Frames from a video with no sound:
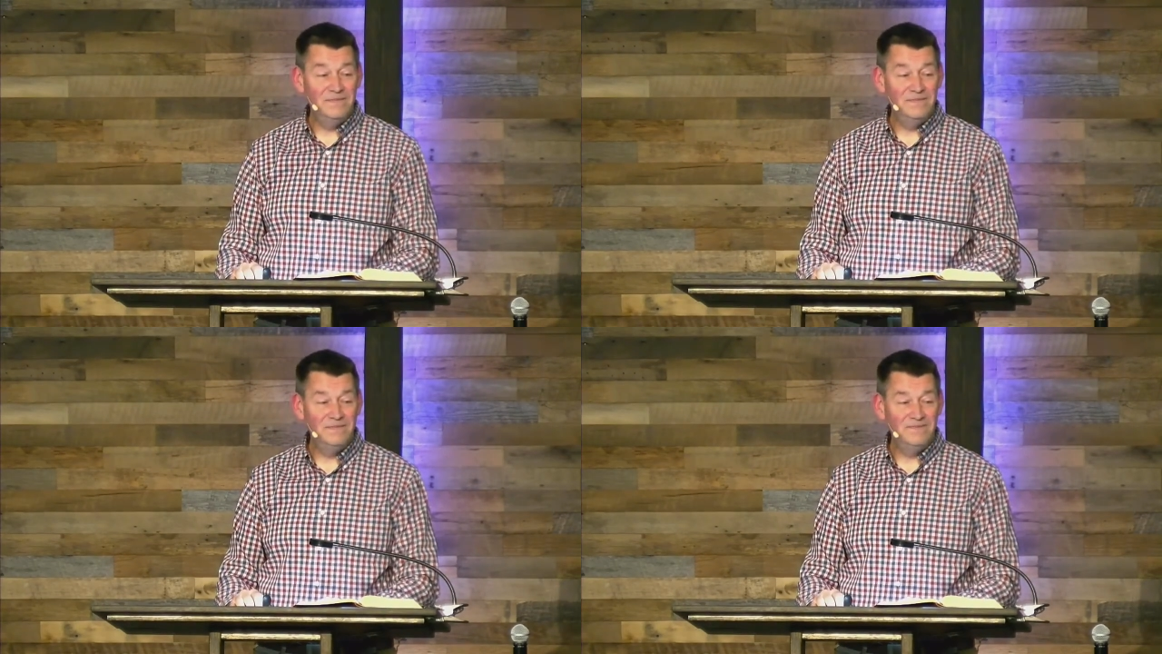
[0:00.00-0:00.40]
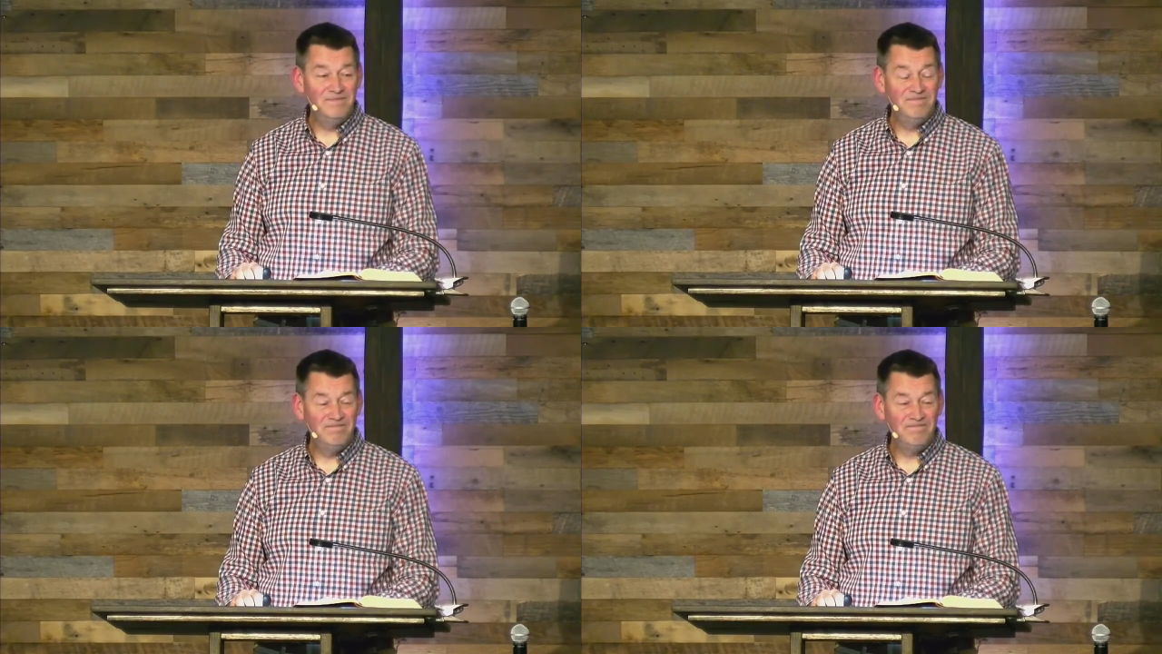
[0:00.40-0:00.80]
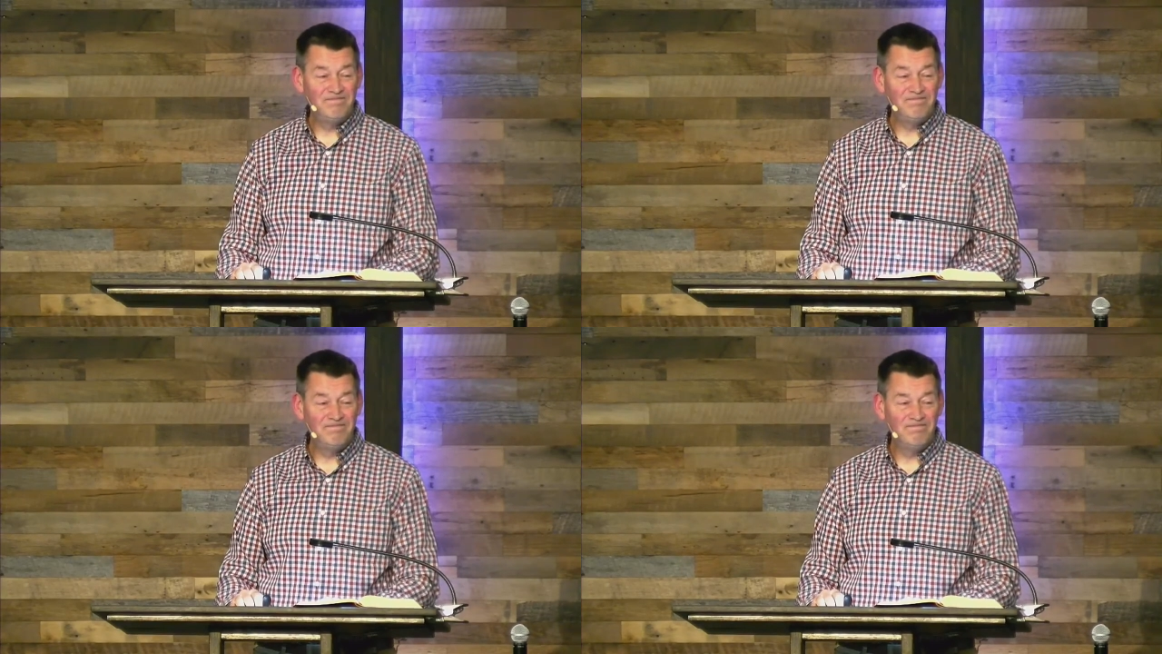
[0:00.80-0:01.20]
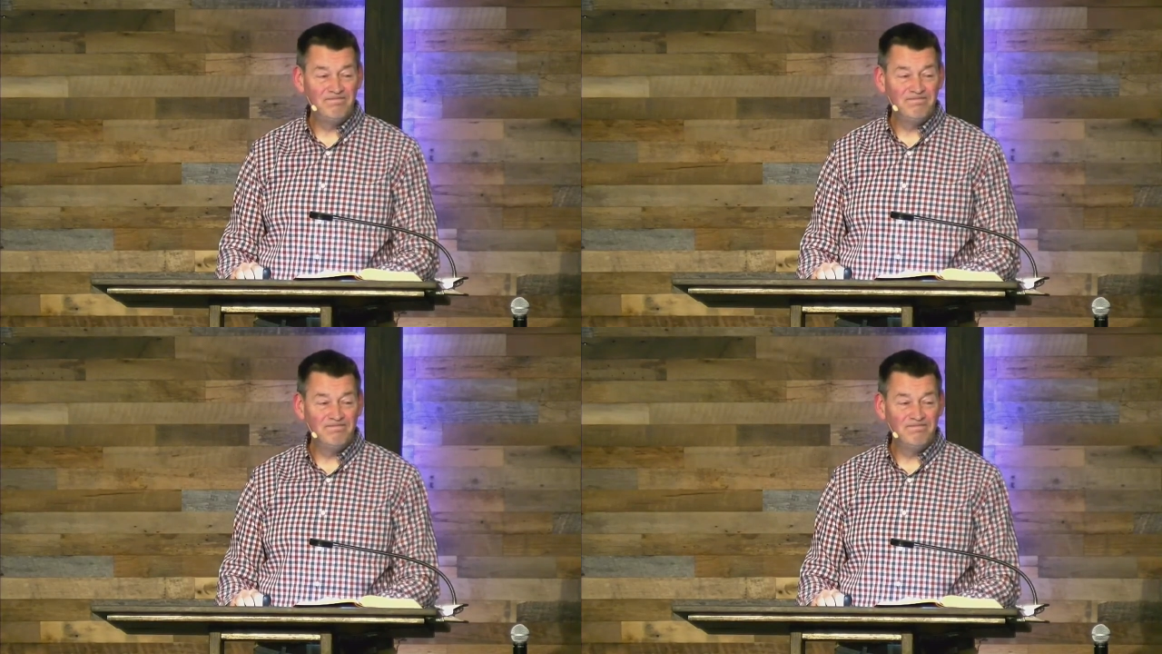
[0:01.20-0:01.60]

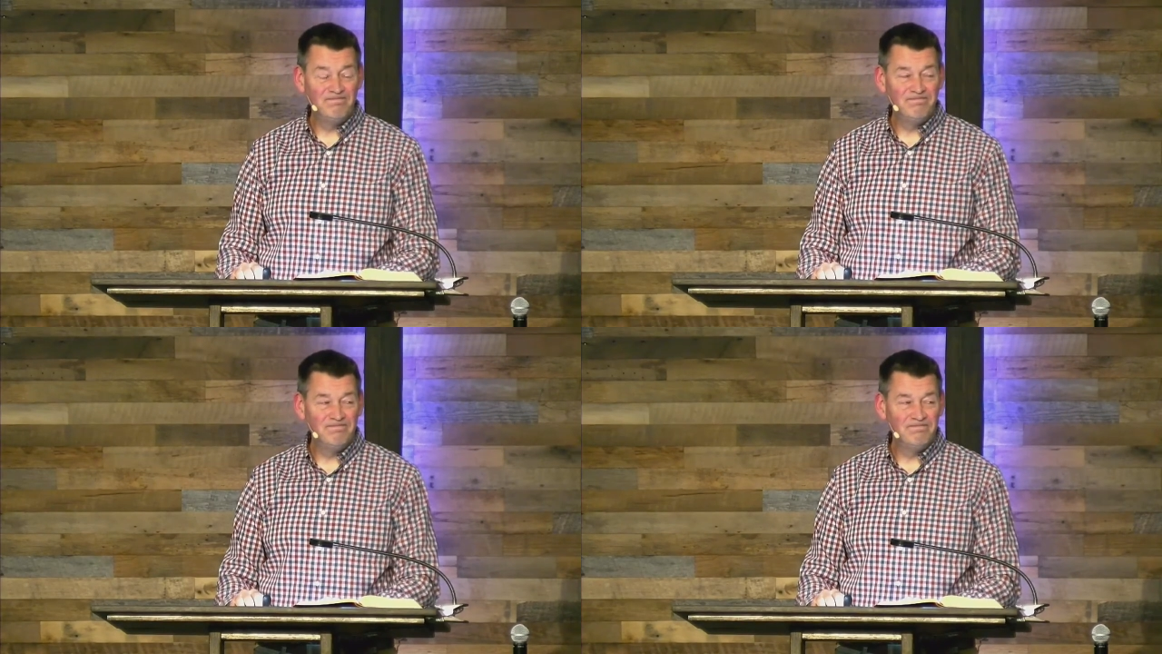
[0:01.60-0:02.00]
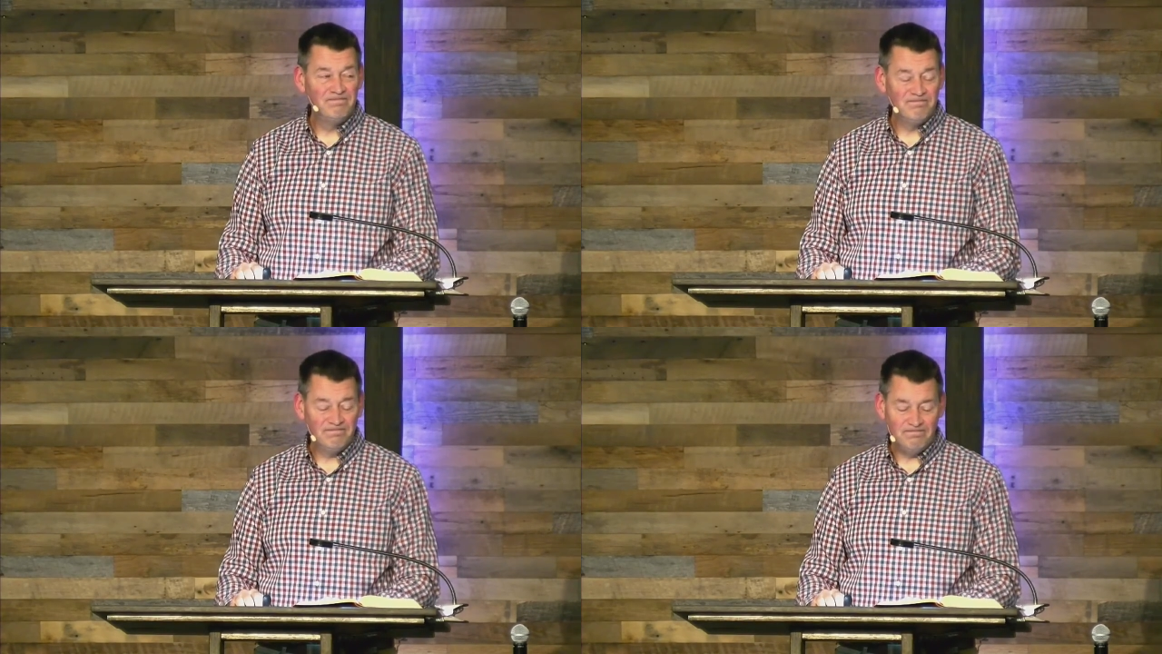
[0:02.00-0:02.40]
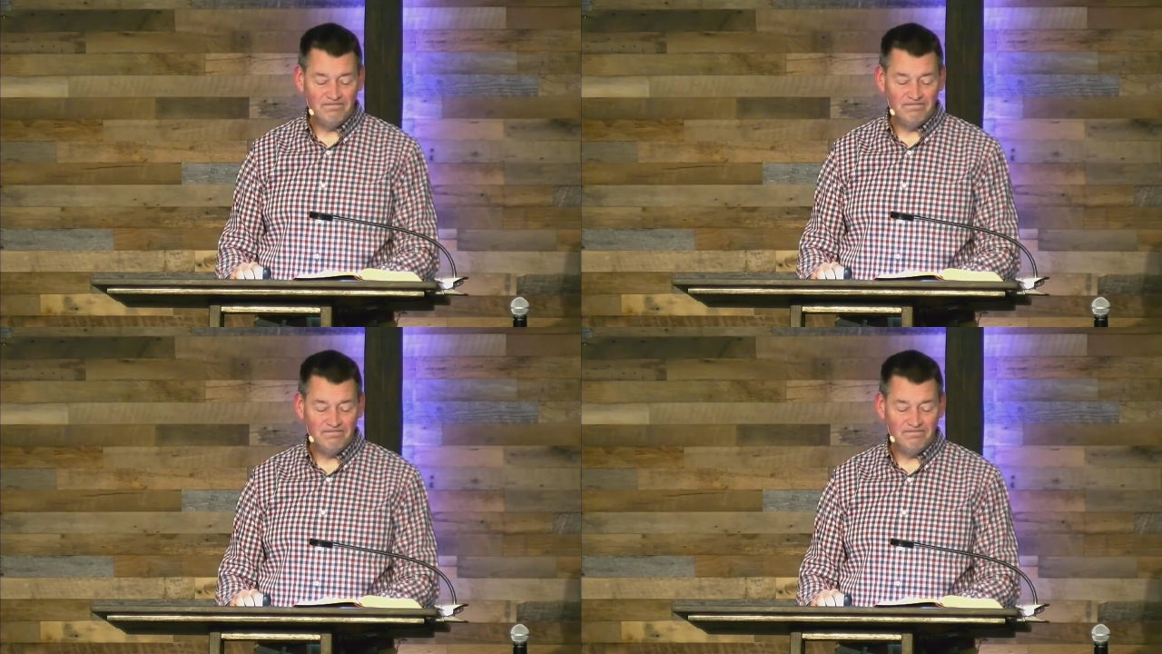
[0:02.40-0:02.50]
Nothing is said.